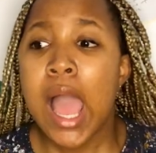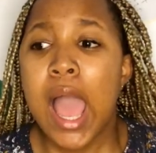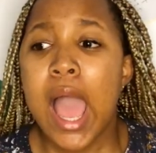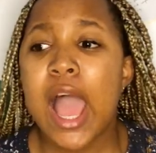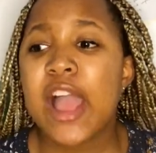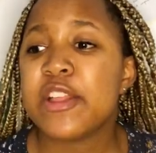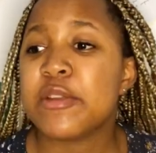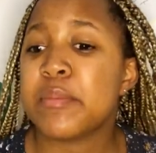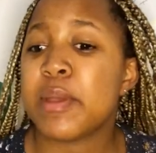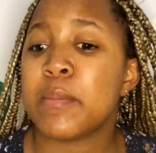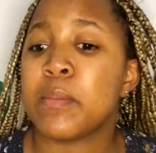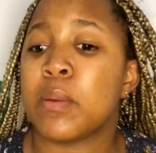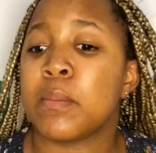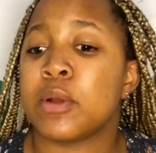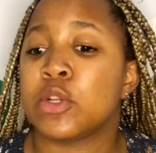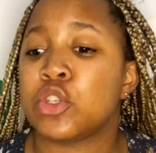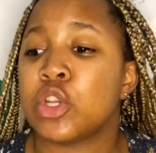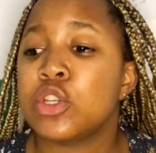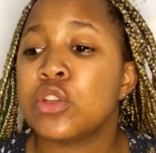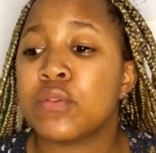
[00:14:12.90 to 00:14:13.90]
I remember
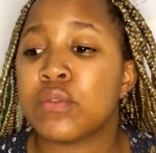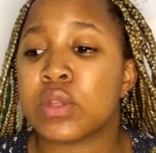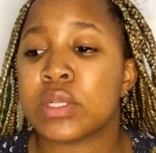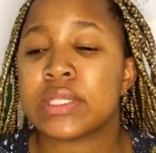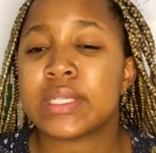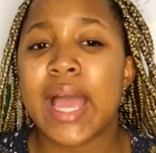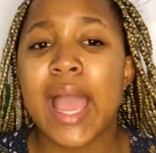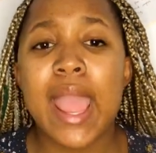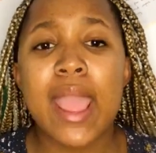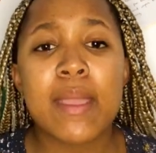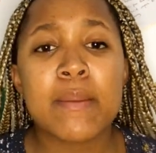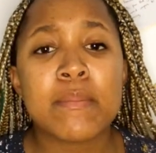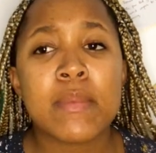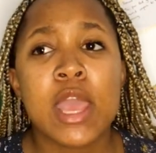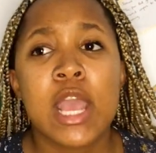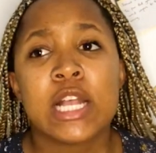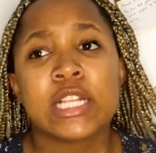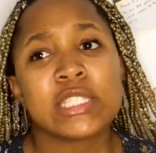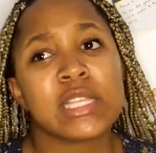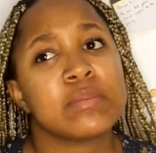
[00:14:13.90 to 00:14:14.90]
majority of the time,
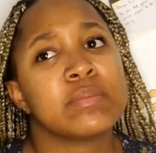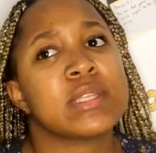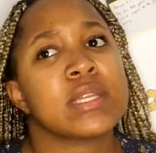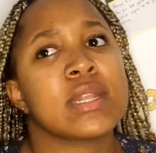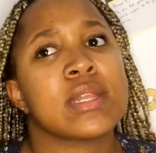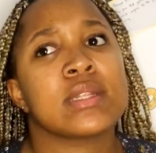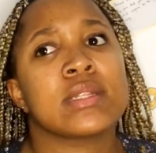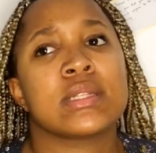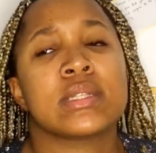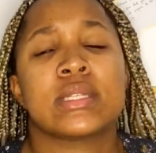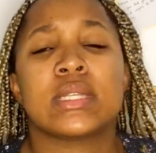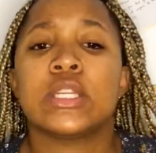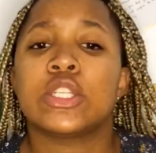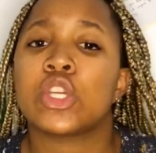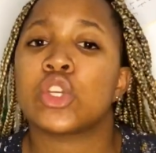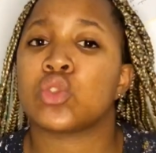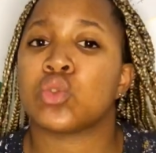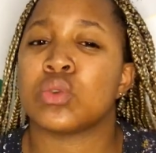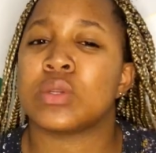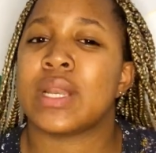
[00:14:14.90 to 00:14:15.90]
some certain
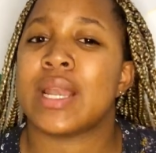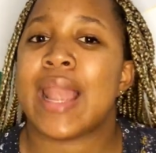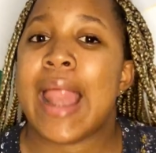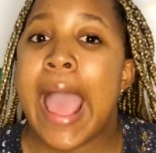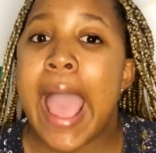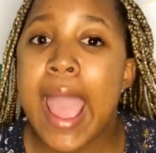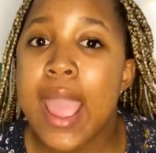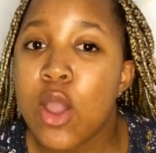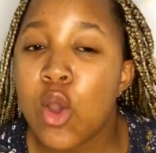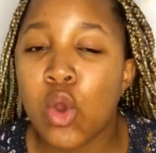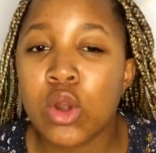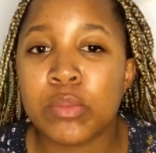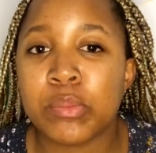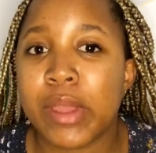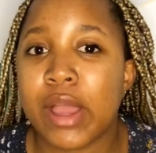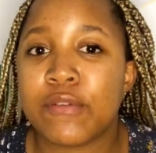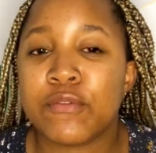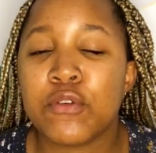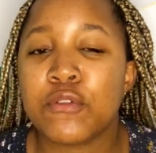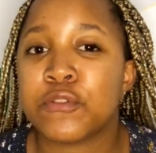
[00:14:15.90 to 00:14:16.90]
teachers would lie on
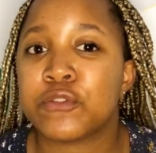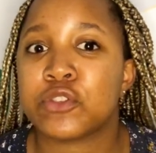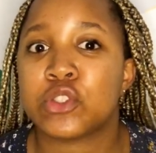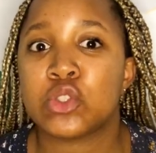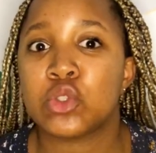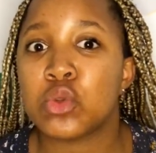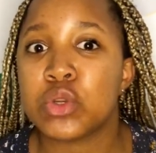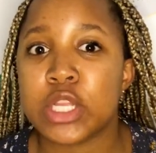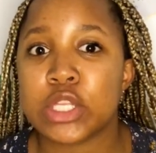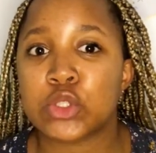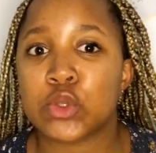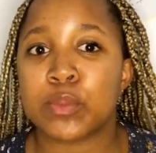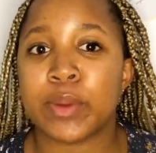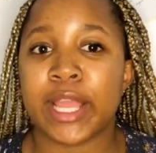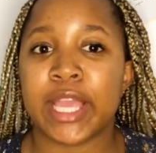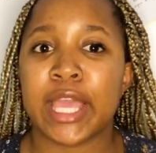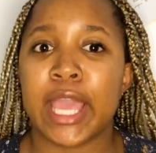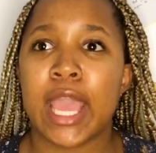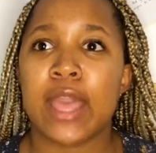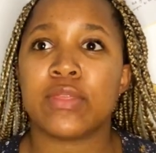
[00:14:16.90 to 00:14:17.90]
behalf of students, would be
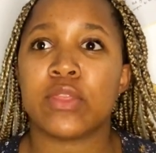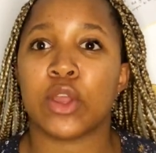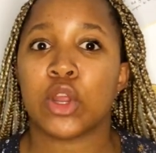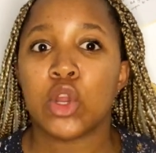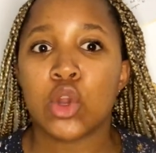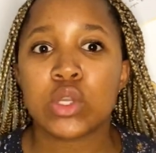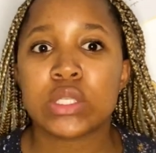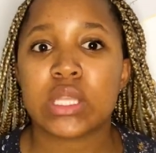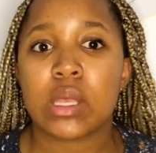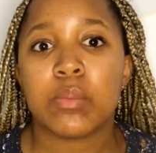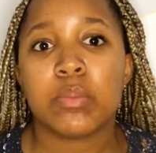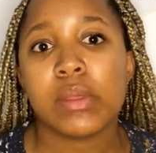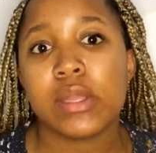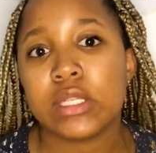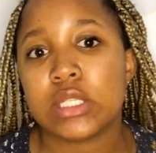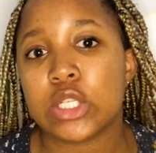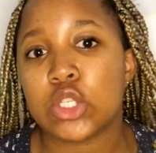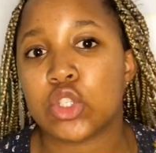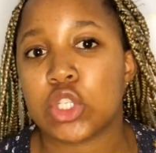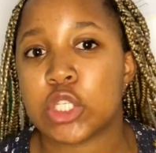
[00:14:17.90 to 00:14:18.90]
like, here the girls are being
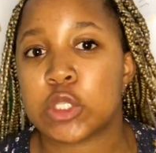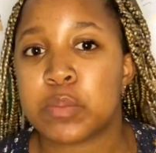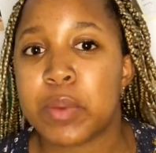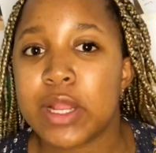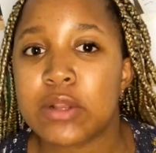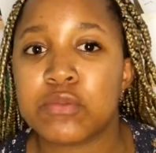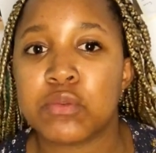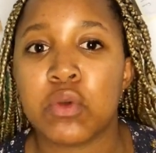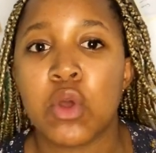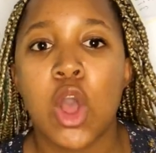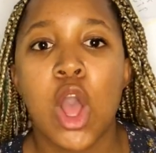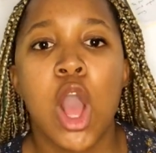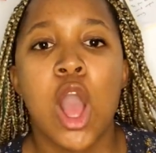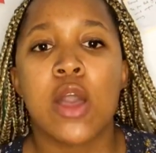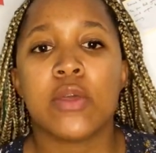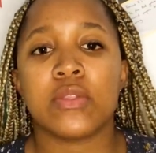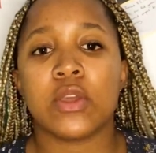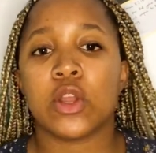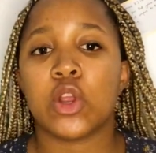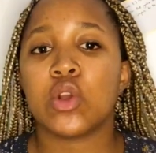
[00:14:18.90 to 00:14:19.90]
disrespectful,
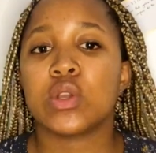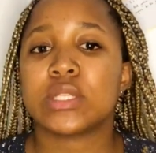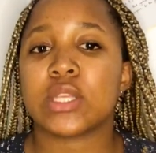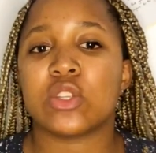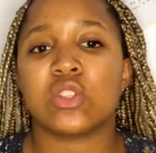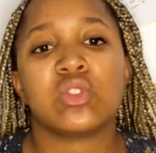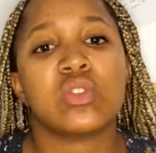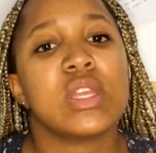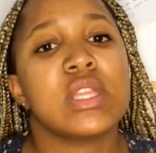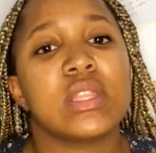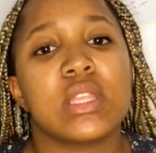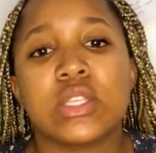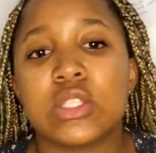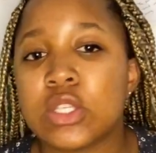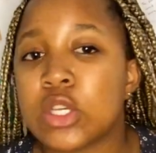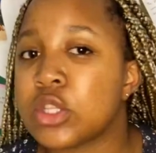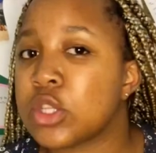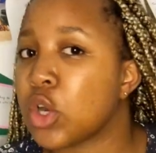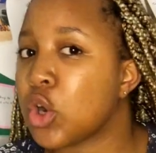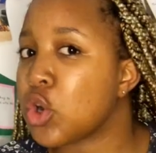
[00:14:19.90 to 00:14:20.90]
the girls are doing this,
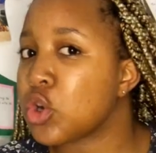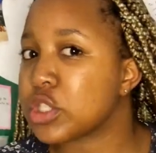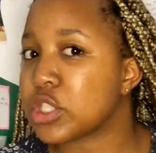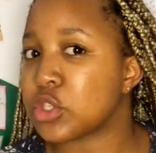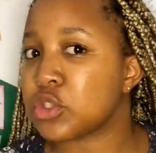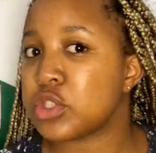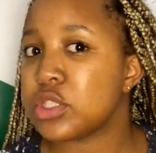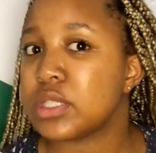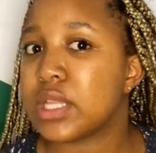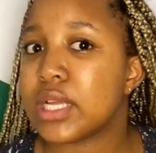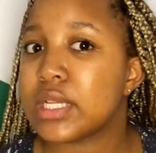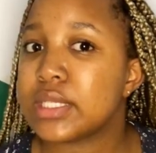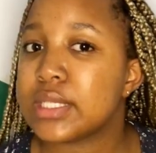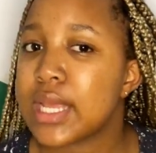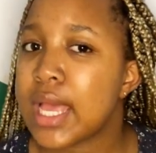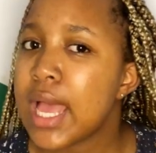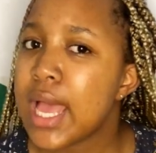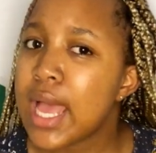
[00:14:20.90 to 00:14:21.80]
the girls are doing that.